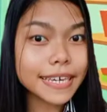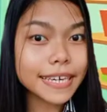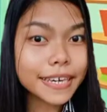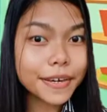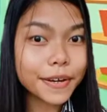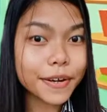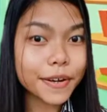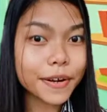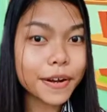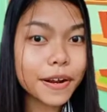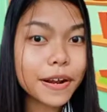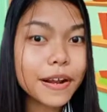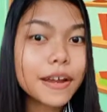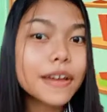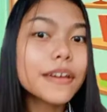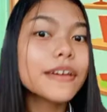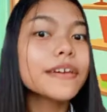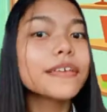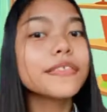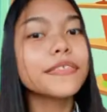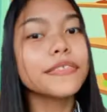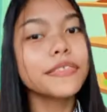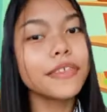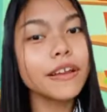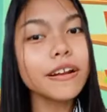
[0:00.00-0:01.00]
Here,
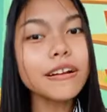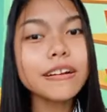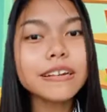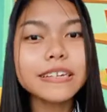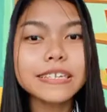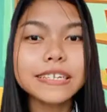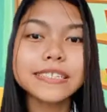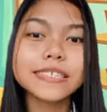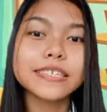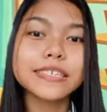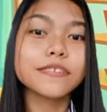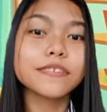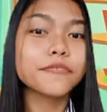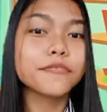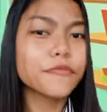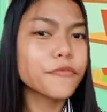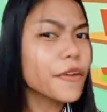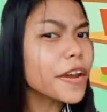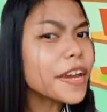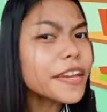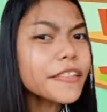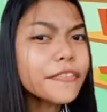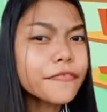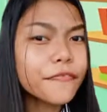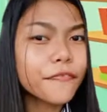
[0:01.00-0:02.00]
there is a
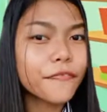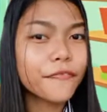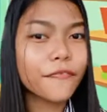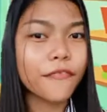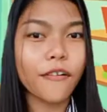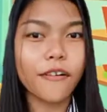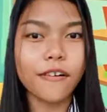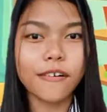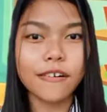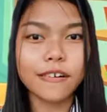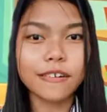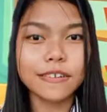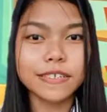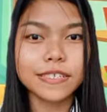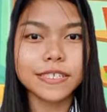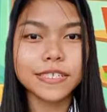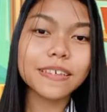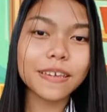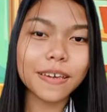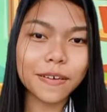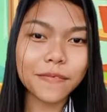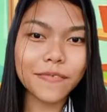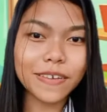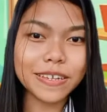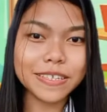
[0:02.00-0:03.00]
great focus
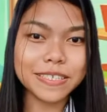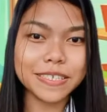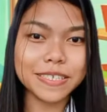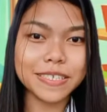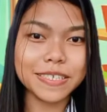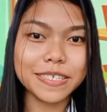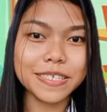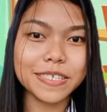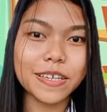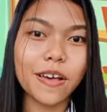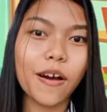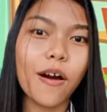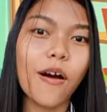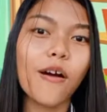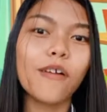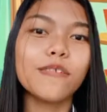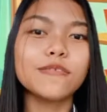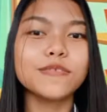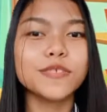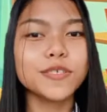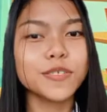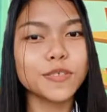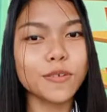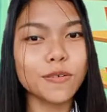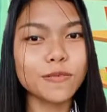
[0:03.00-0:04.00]
and emphasis
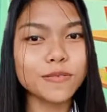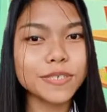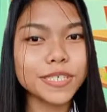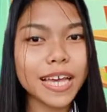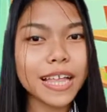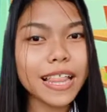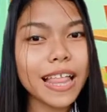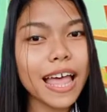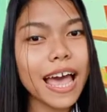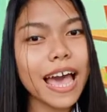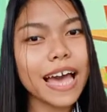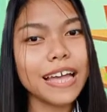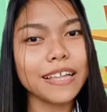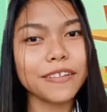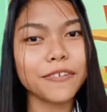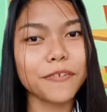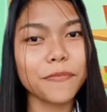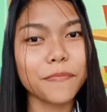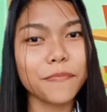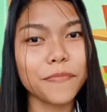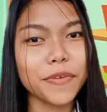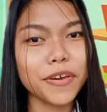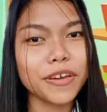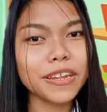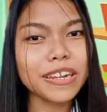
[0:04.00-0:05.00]
on social and
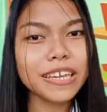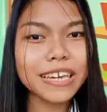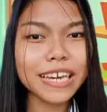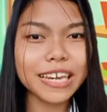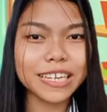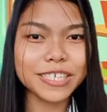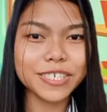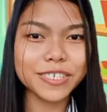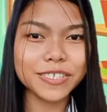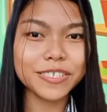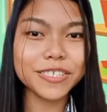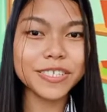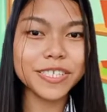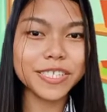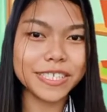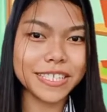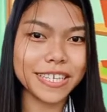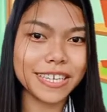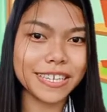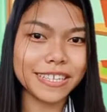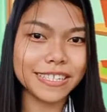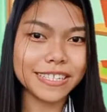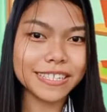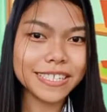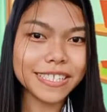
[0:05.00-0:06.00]
communication
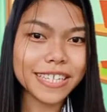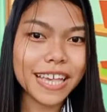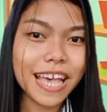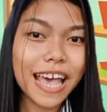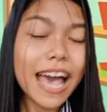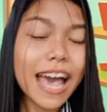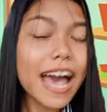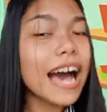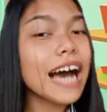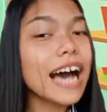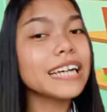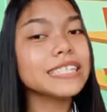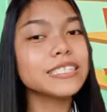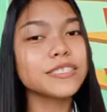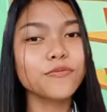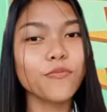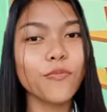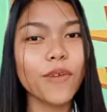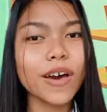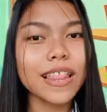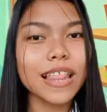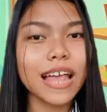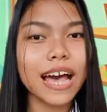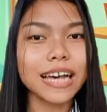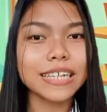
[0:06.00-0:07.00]
skills as
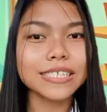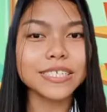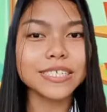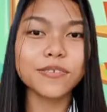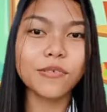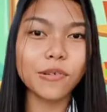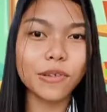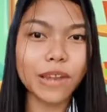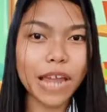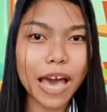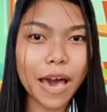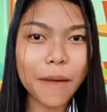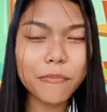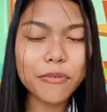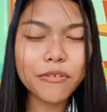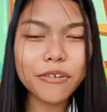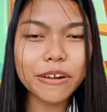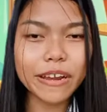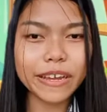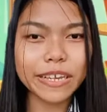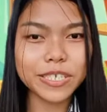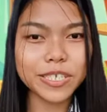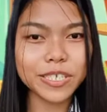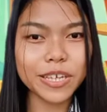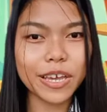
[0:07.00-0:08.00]
well as
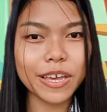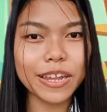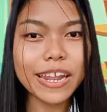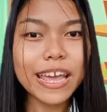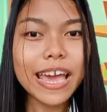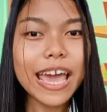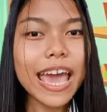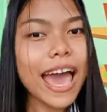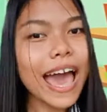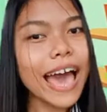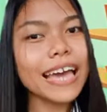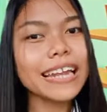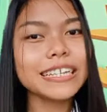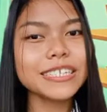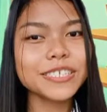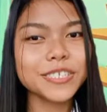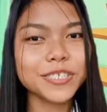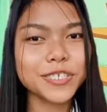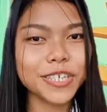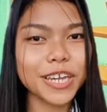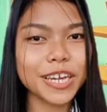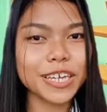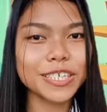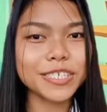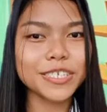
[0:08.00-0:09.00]
collaboration and
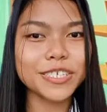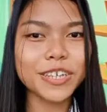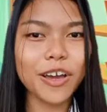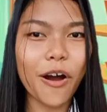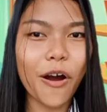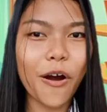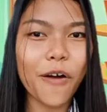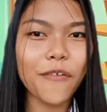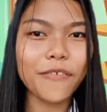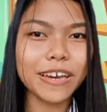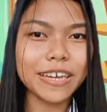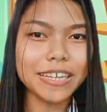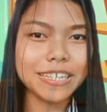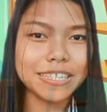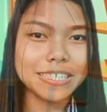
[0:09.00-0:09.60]
exchange of